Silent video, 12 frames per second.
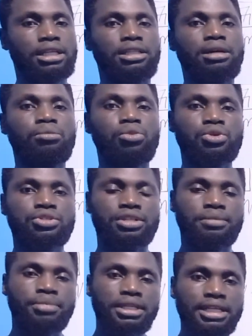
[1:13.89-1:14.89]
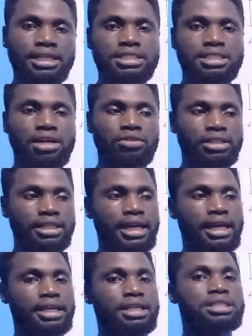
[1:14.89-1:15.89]
the most repeated sound
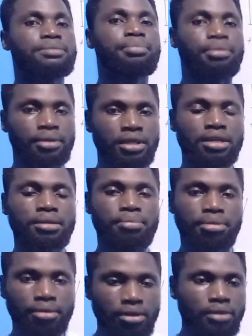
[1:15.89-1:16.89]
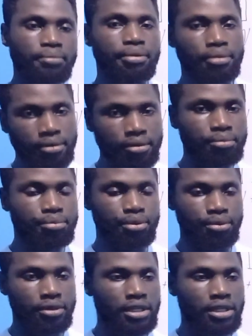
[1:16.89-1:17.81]
there is p, p, p, p.